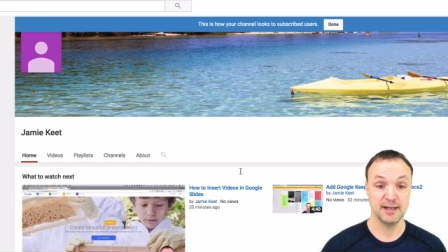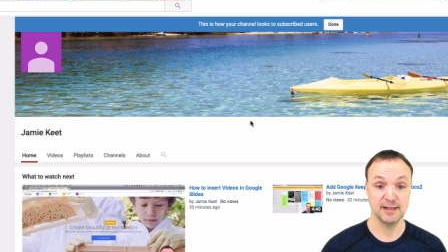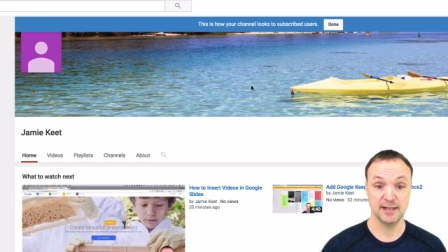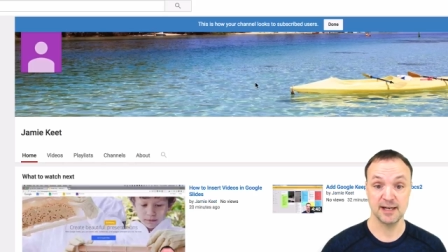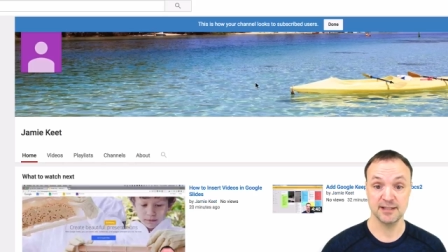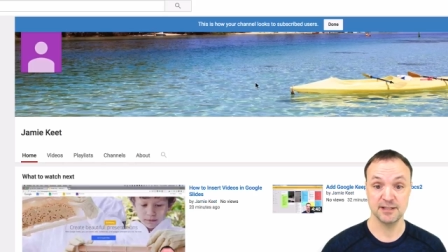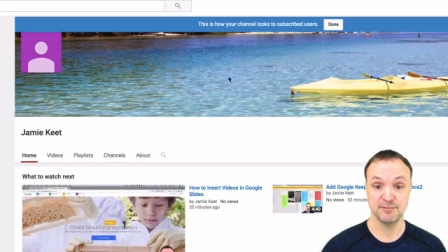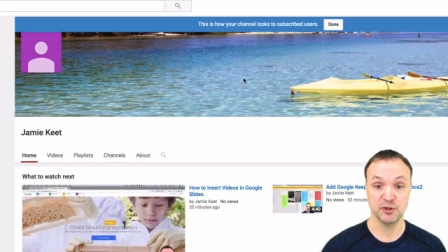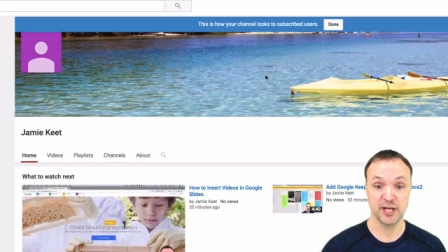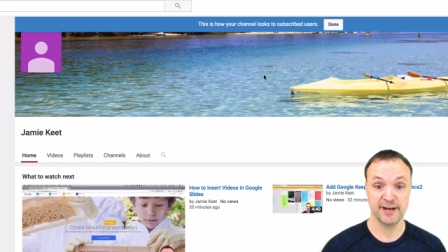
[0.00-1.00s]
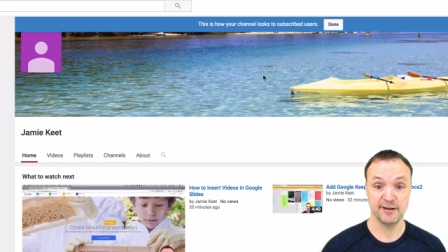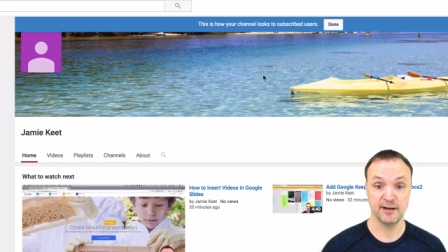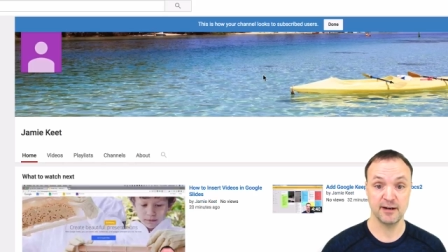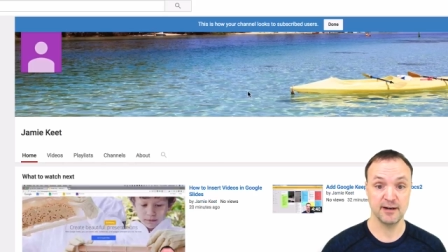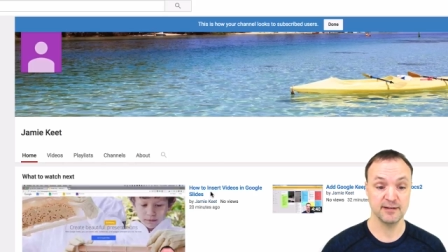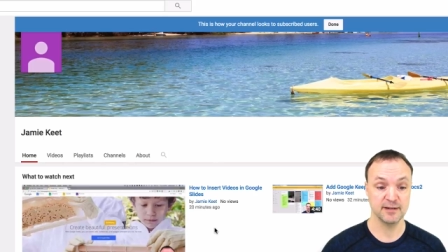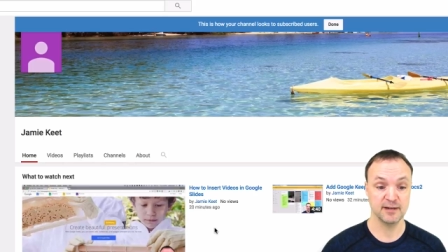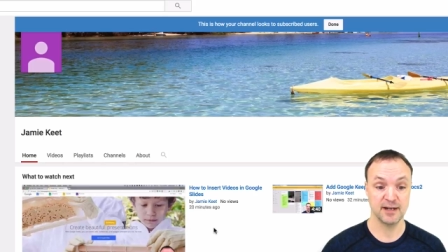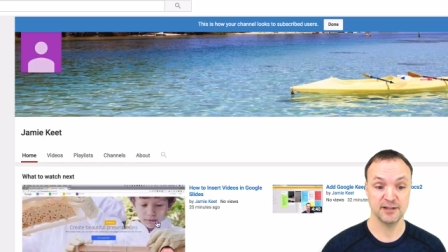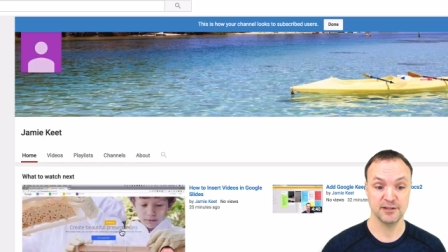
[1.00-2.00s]
custom channel art,
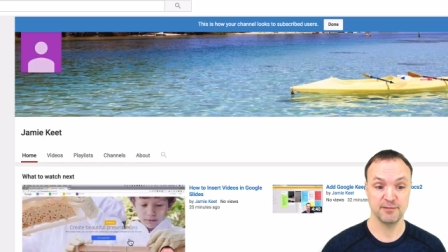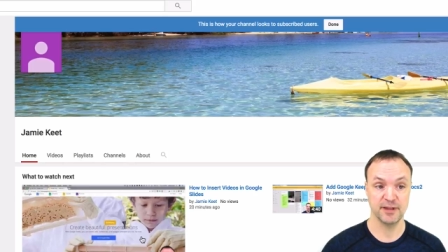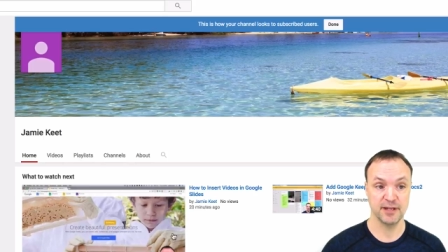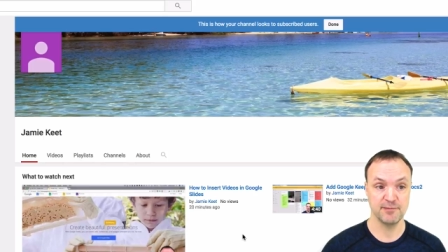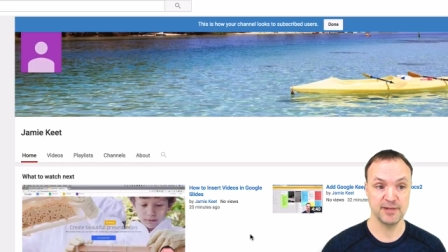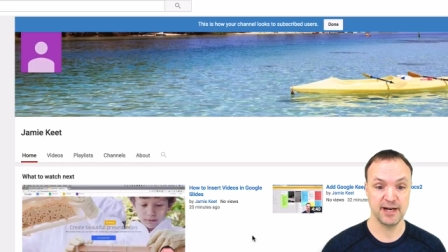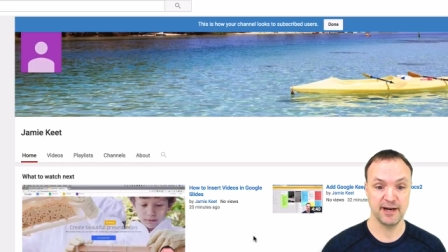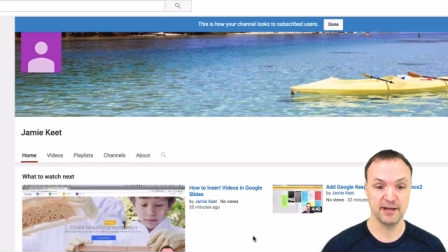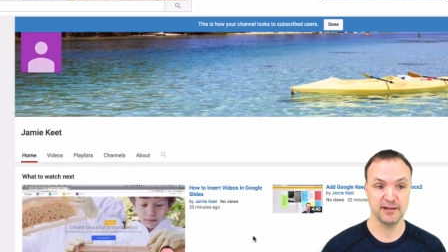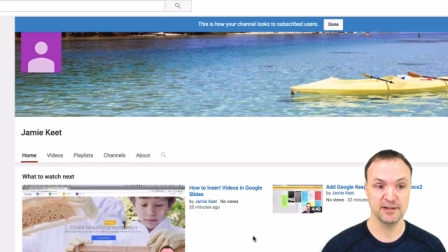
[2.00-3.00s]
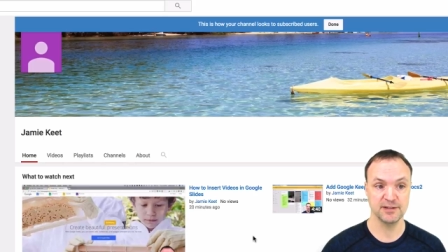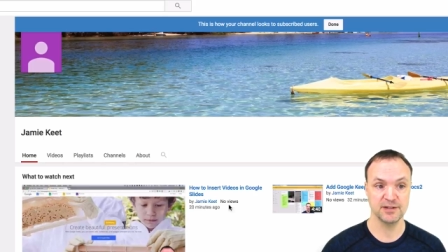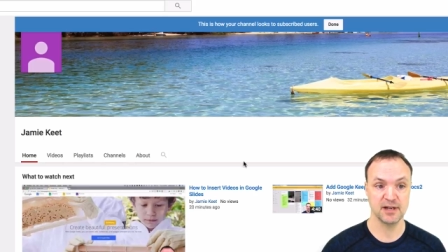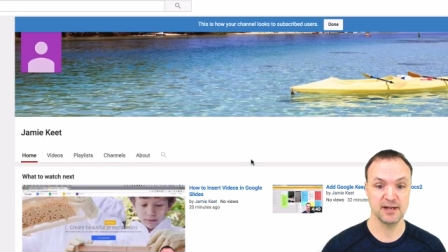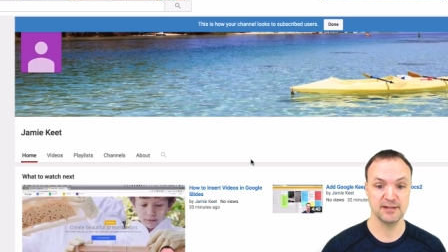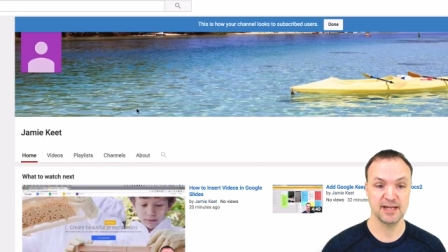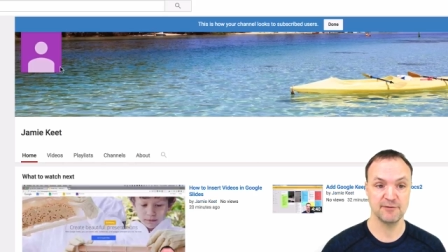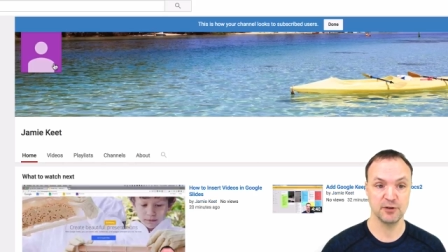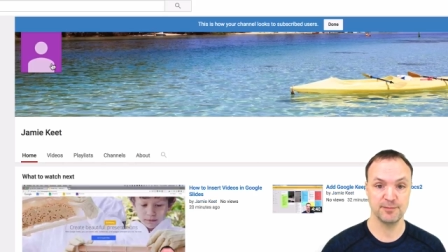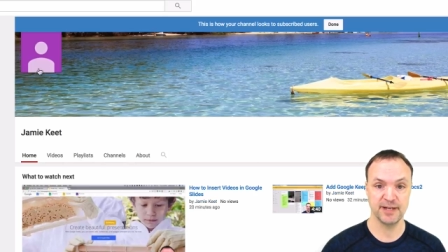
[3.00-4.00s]
custom thumbnails, to have
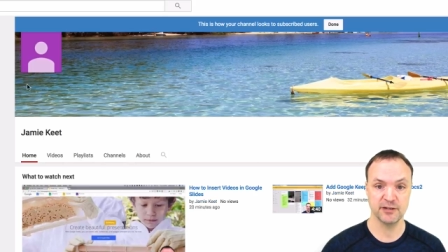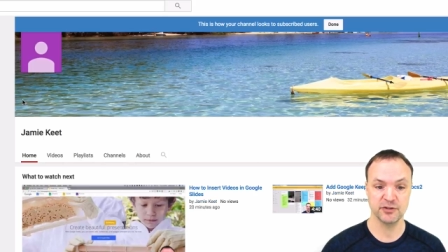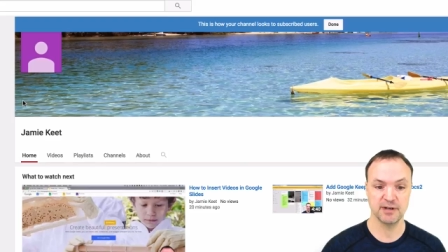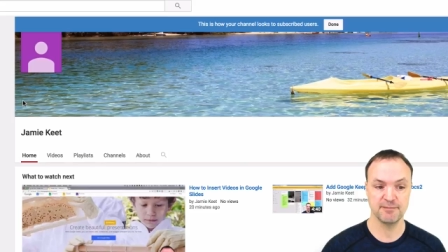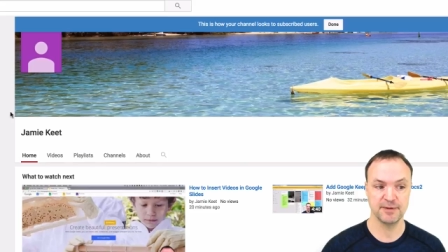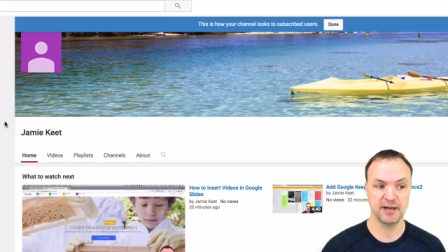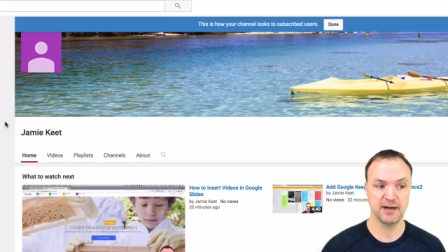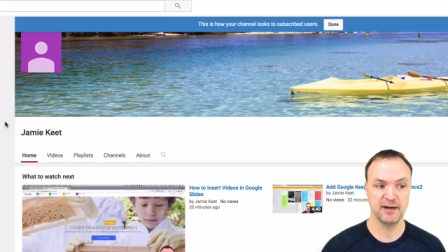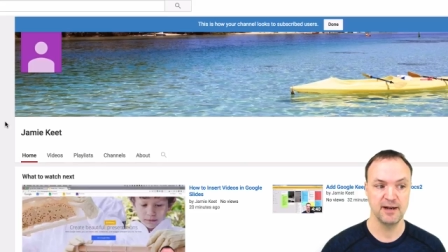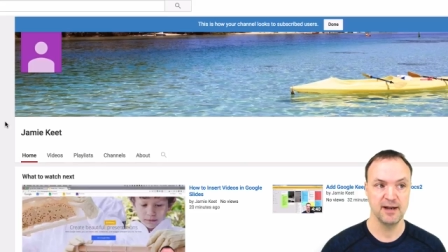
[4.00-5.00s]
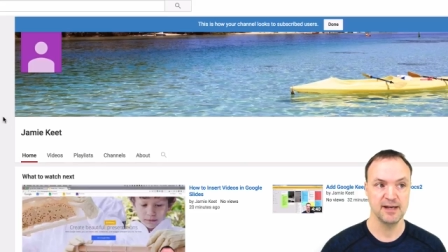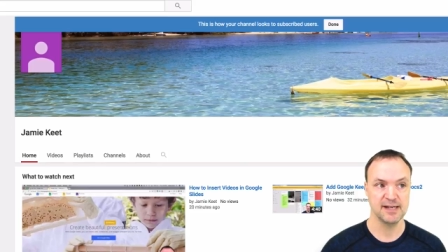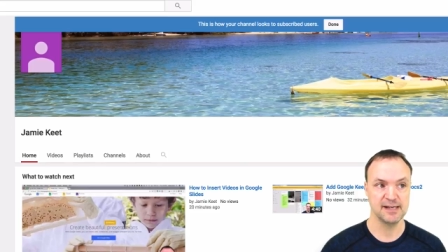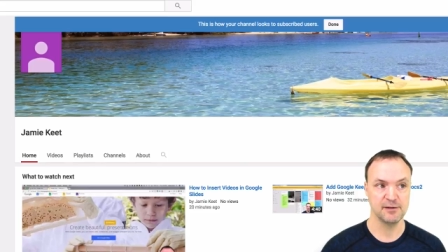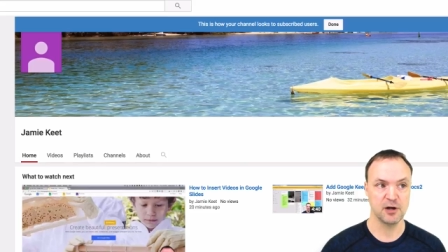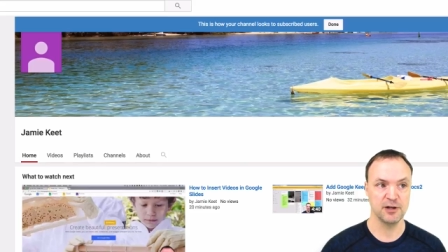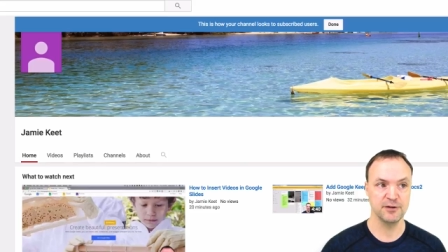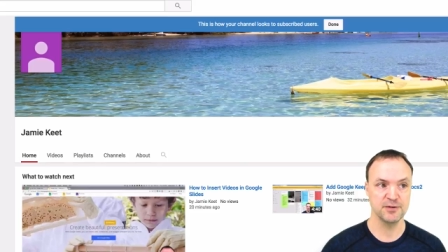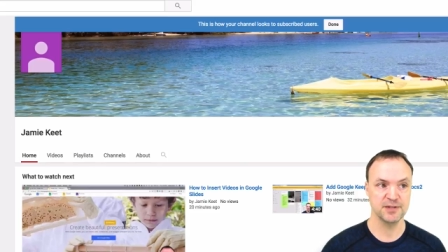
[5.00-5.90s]
your picture up there. All those